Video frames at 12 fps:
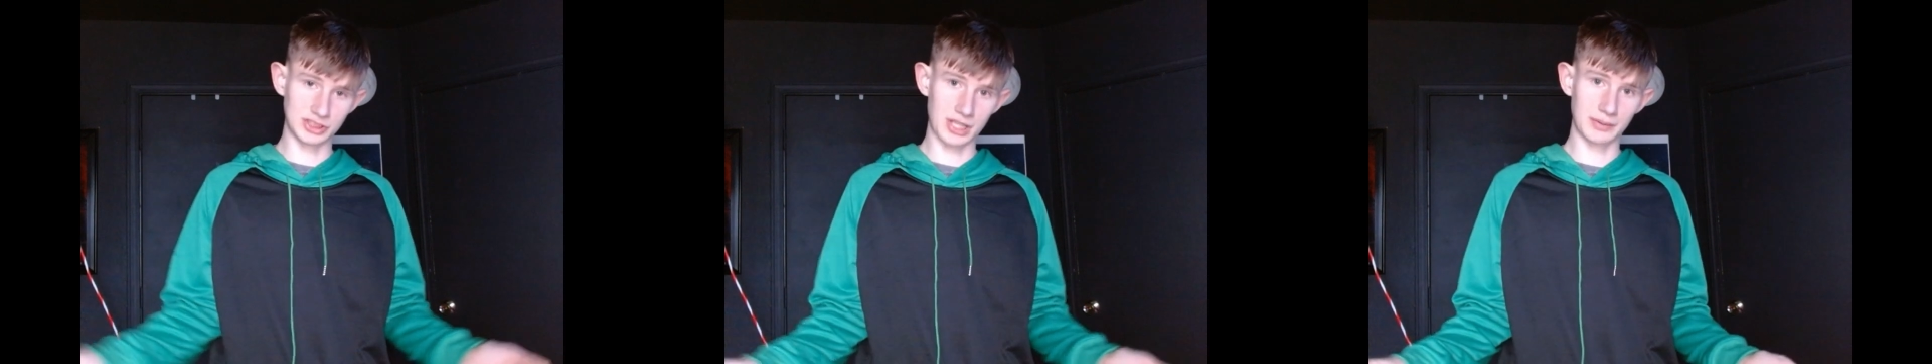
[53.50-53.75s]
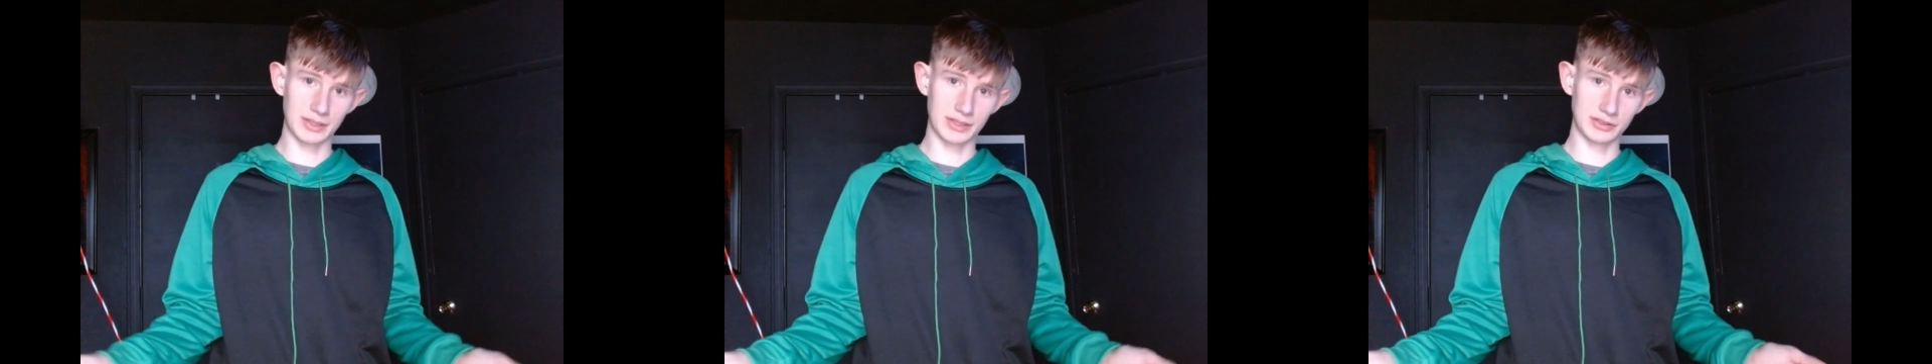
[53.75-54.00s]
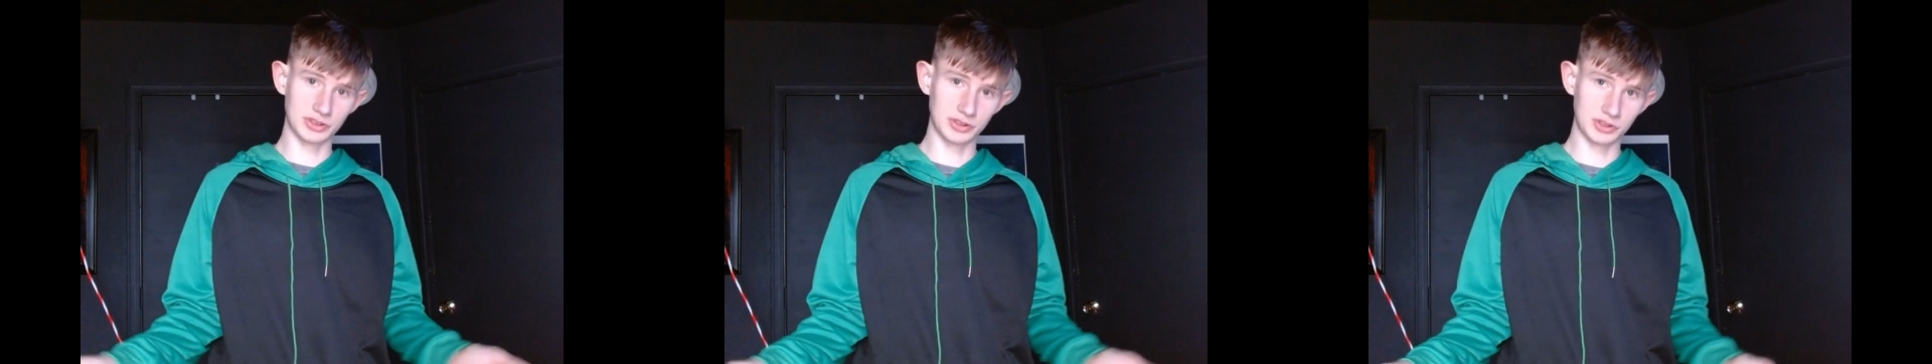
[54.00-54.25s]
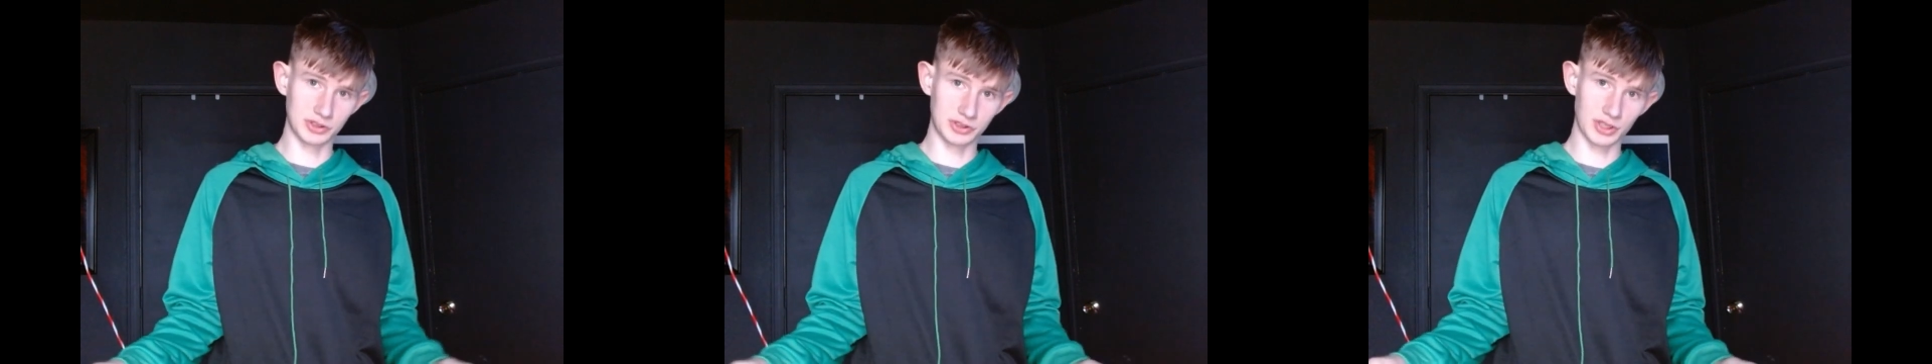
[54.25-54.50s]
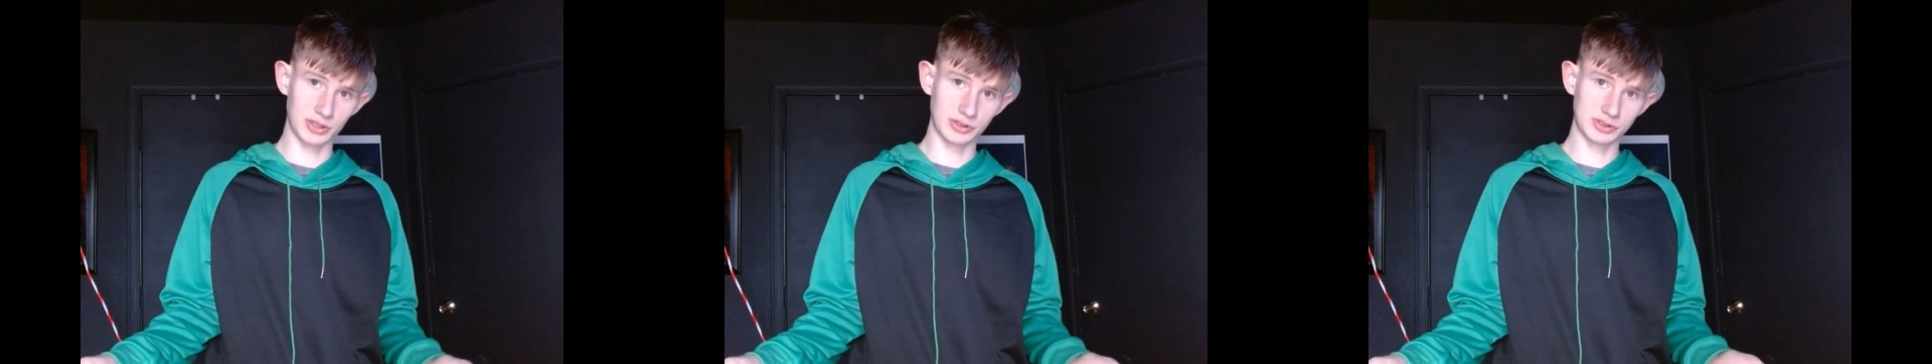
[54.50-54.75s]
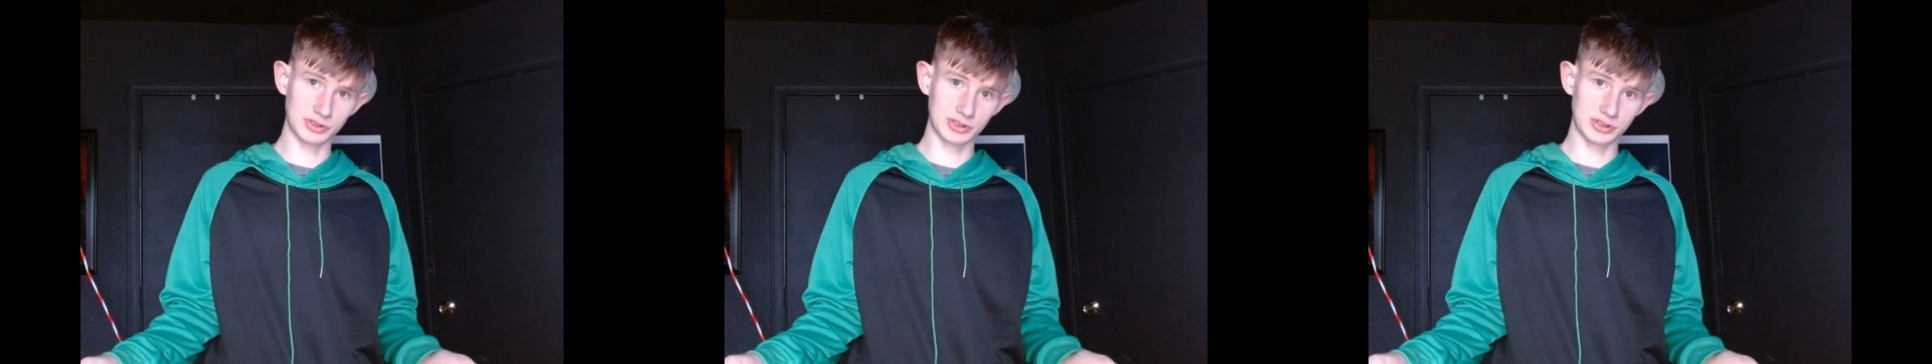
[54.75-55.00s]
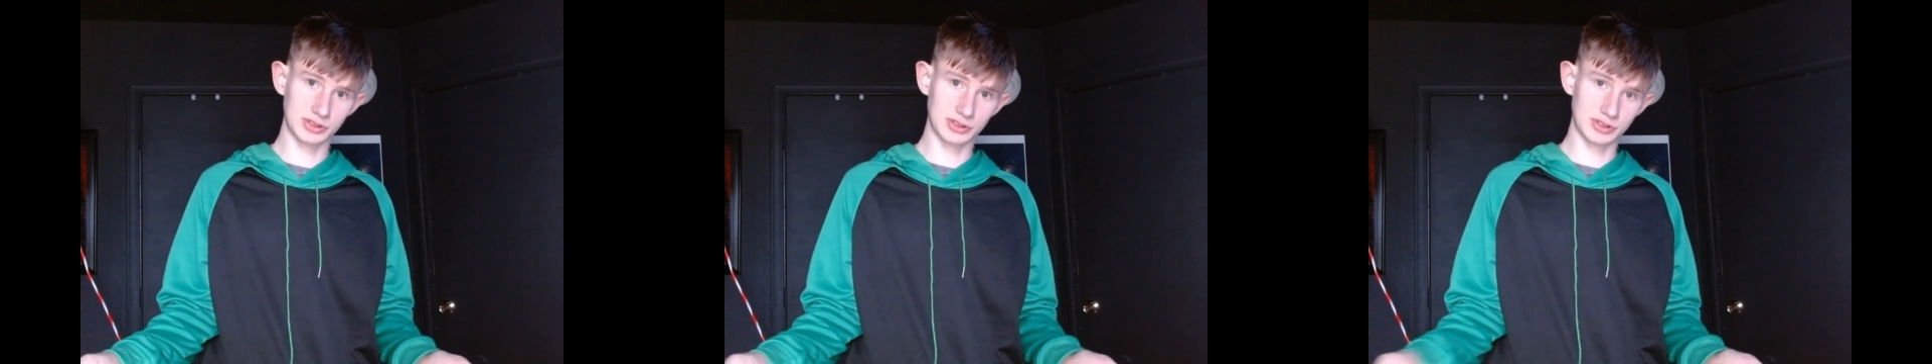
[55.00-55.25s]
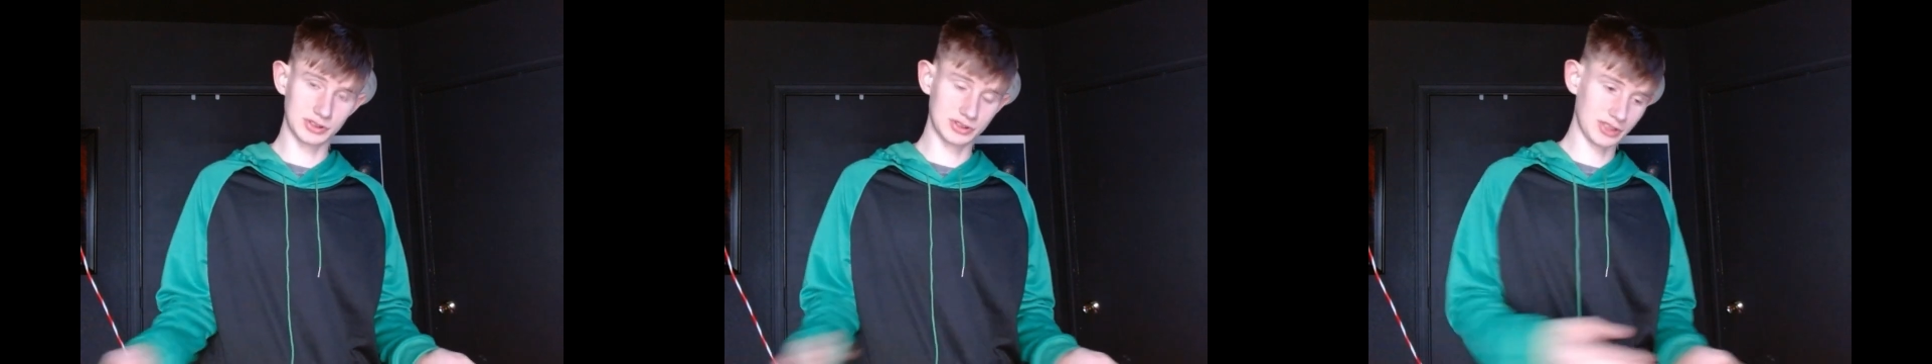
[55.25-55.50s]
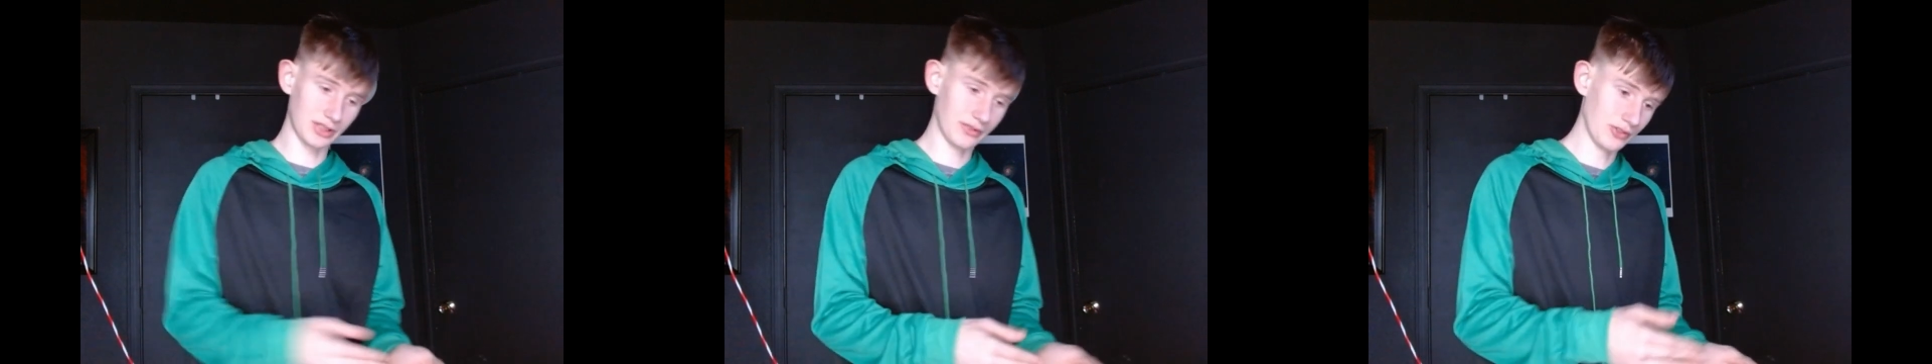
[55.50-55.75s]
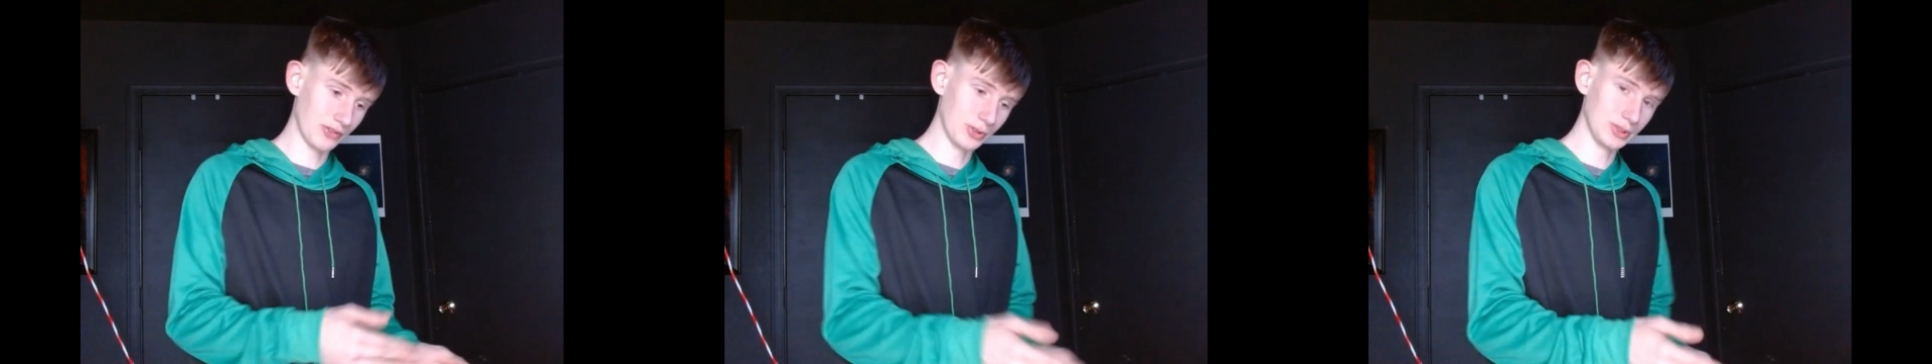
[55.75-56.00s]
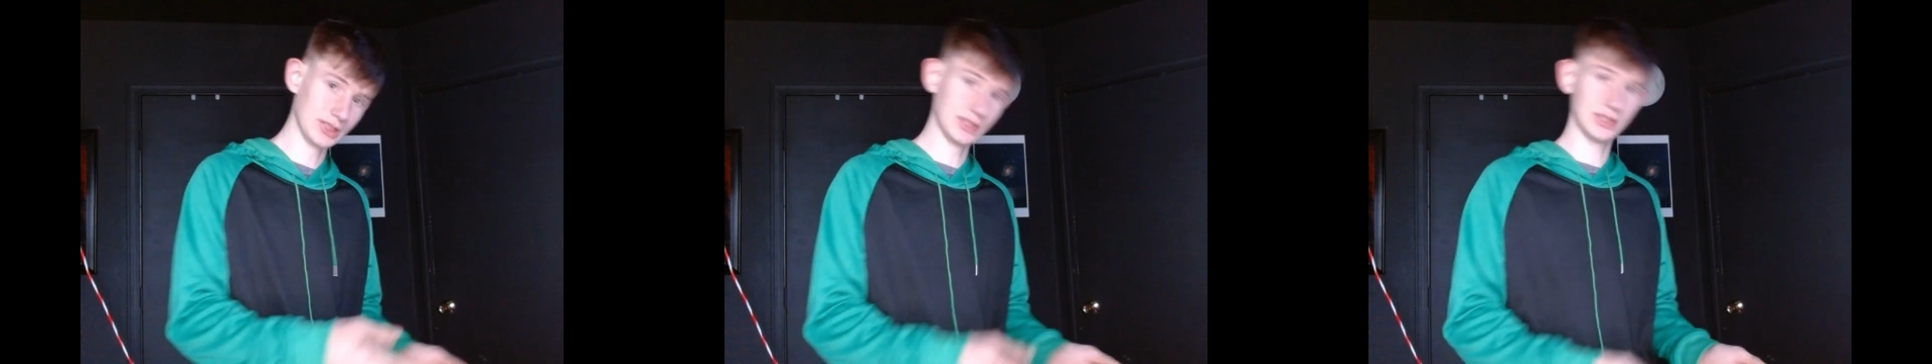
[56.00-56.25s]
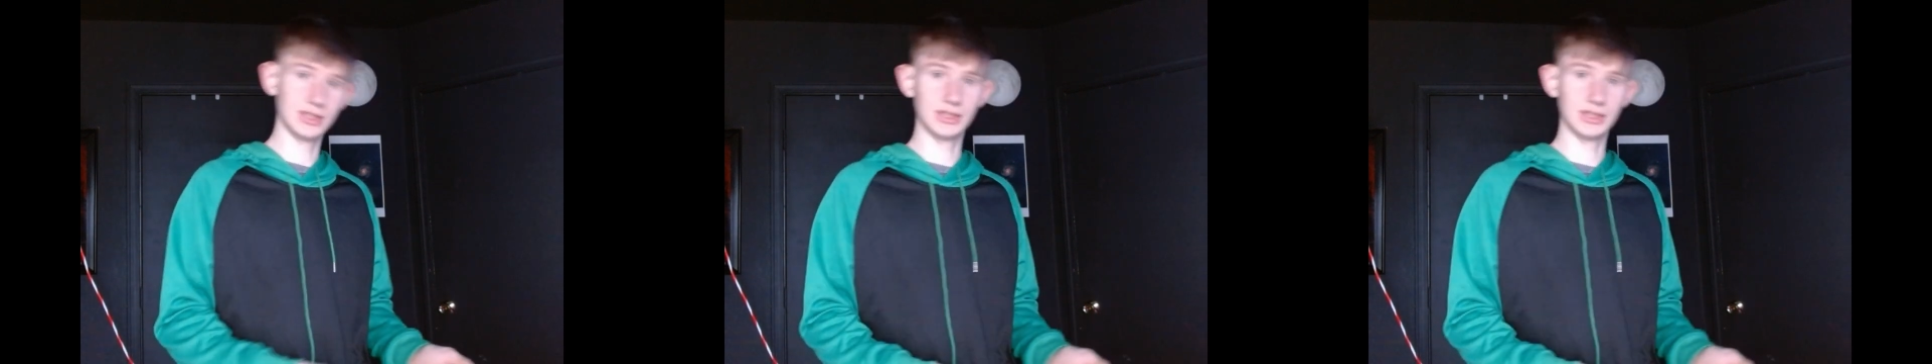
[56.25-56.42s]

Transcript: comment down Choo Choo Charles instead of voting it,